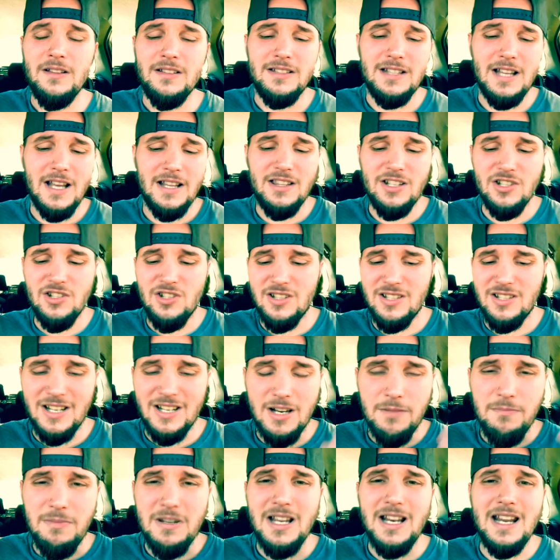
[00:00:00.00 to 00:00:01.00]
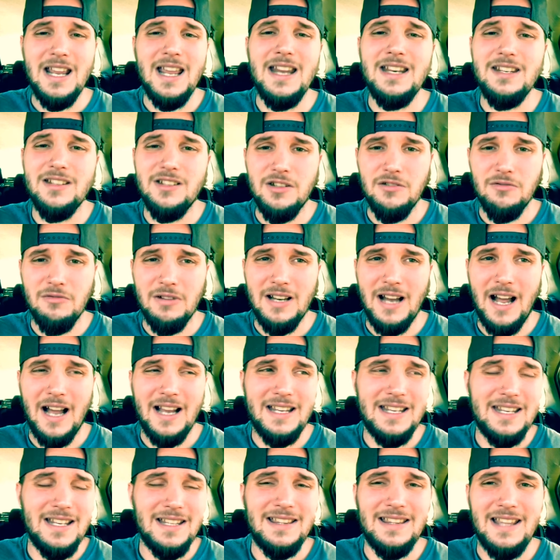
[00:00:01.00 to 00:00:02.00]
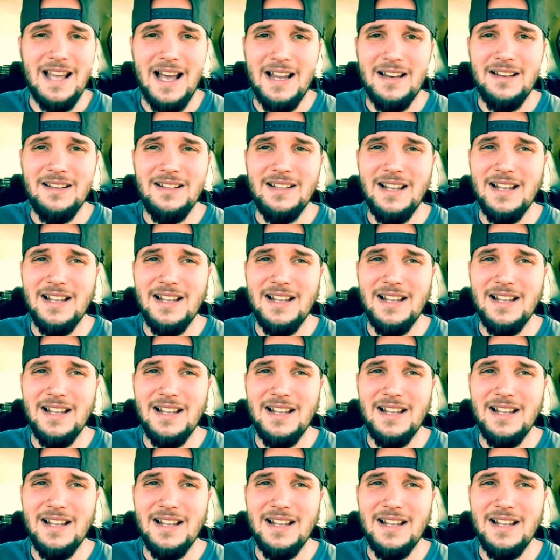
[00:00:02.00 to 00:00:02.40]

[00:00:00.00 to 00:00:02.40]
Death is going to be an end to it. I get that.